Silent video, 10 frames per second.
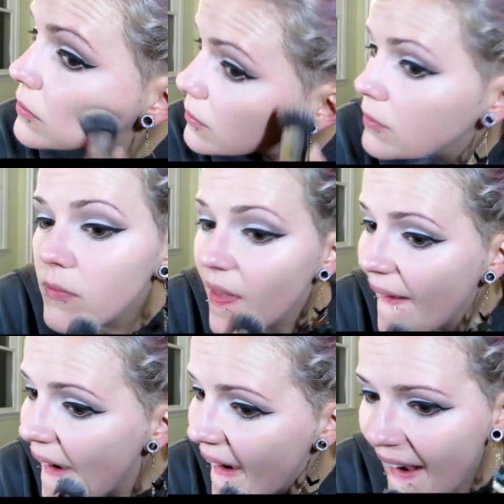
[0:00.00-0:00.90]
which is why I
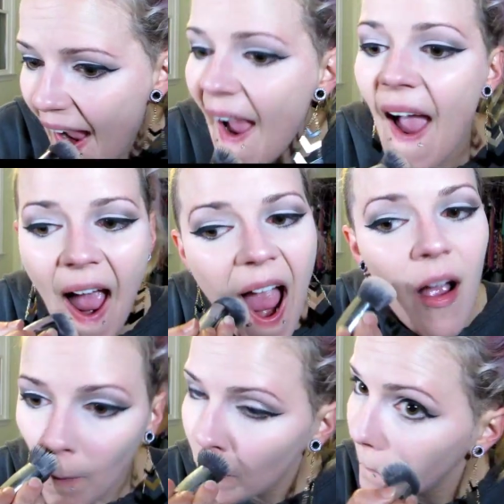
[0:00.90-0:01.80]
didn't color them in yet,
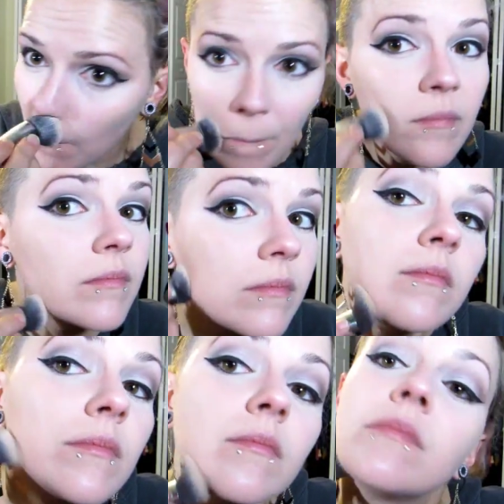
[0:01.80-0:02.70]
because you want to make sure you get
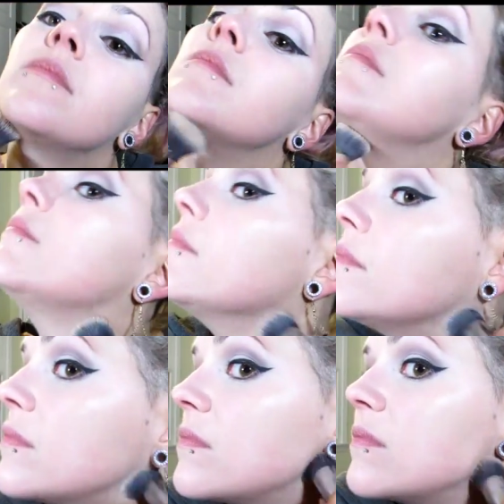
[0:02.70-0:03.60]
as close to
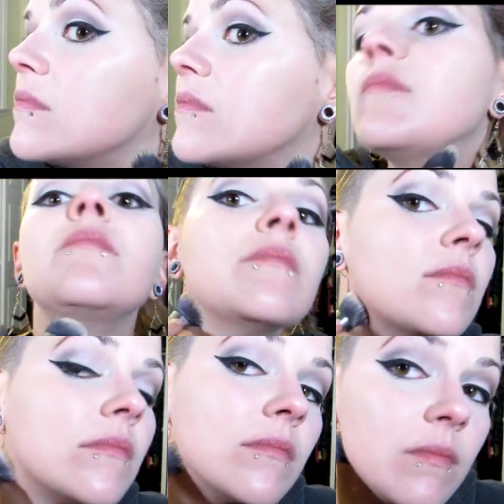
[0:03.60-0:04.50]
your eyebrows as
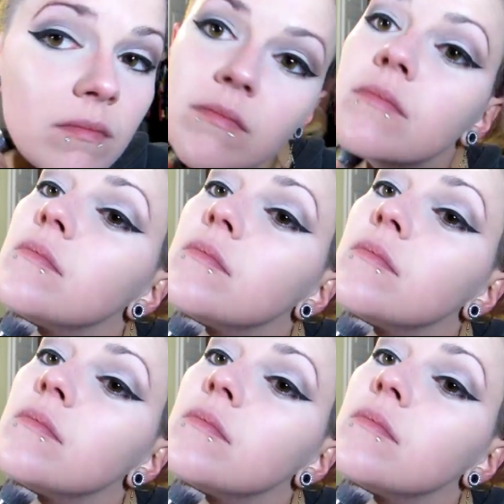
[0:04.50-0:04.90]
possible.